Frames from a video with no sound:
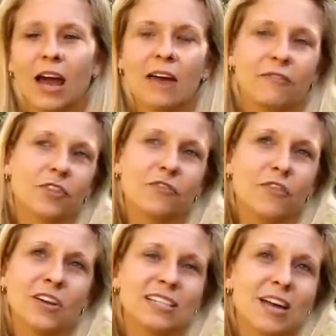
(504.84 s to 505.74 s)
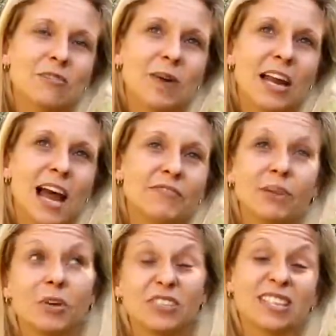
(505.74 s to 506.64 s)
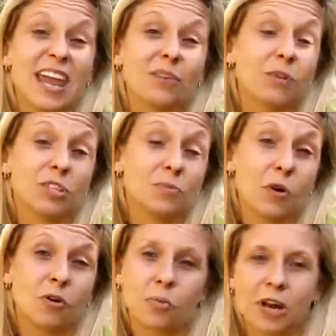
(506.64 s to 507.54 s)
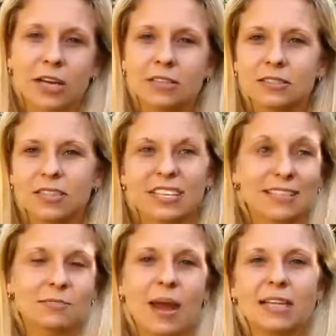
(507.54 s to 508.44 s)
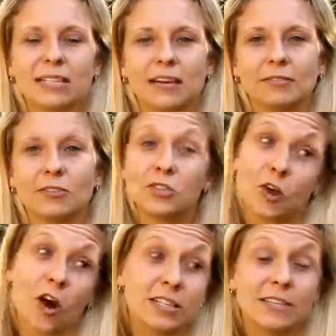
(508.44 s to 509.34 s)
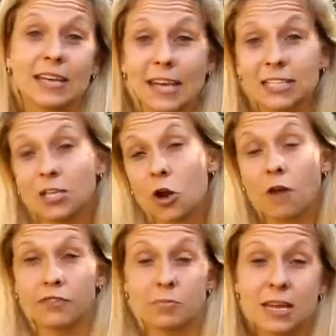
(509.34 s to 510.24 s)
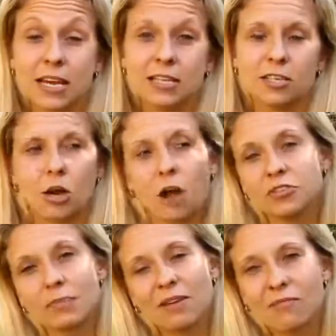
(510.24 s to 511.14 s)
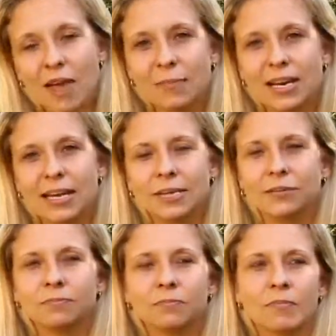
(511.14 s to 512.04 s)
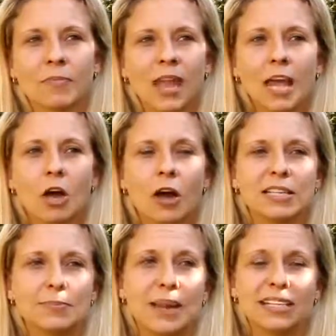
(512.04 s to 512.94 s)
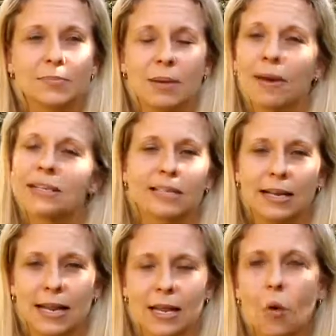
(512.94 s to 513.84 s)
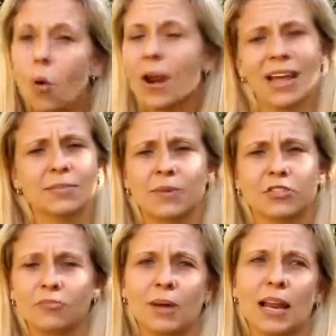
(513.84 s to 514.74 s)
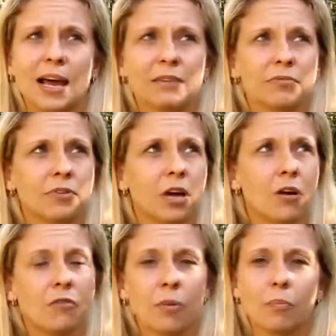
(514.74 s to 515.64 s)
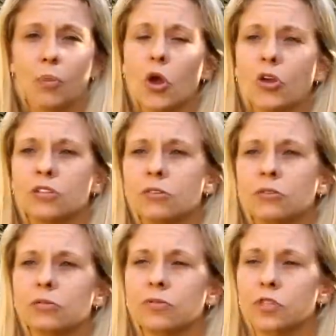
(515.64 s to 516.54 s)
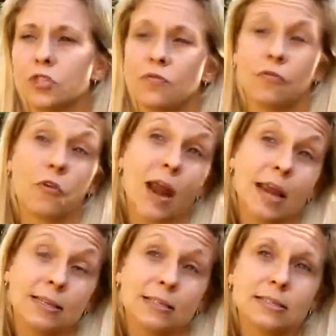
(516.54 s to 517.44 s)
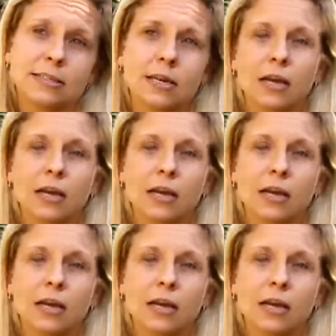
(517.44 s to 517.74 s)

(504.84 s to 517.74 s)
For the first time in my life, I'm not scared what tomorrow brings. It doesn't matter, because God's here to look after me, to look after my family. And God has blessed me abundantly, all aspects of my life, from personals to friends,